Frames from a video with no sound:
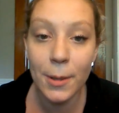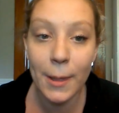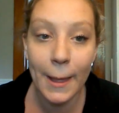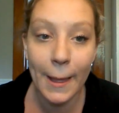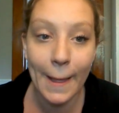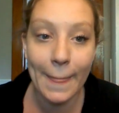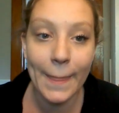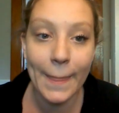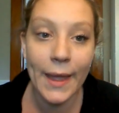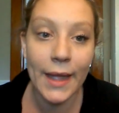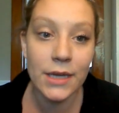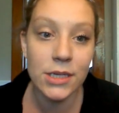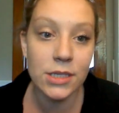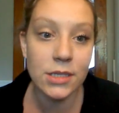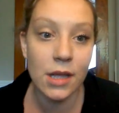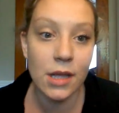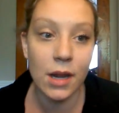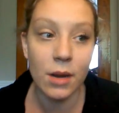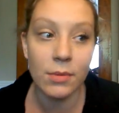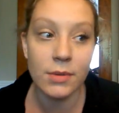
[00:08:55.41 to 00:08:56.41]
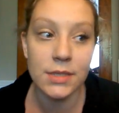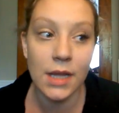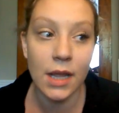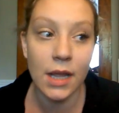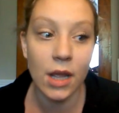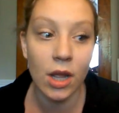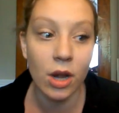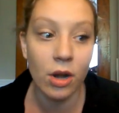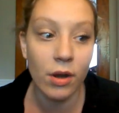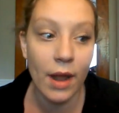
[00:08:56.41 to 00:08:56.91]
Like I just thought it was
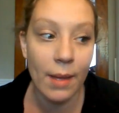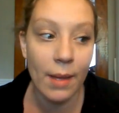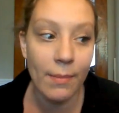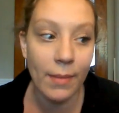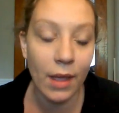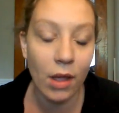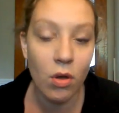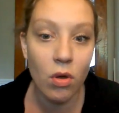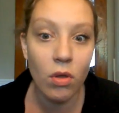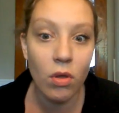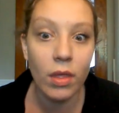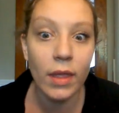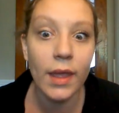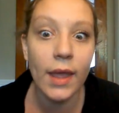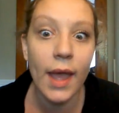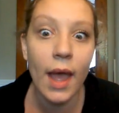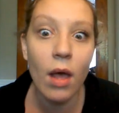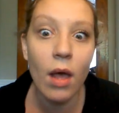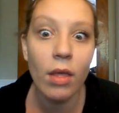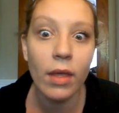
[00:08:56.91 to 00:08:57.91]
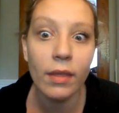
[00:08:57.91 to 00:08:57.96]
like I'm like, holy cow,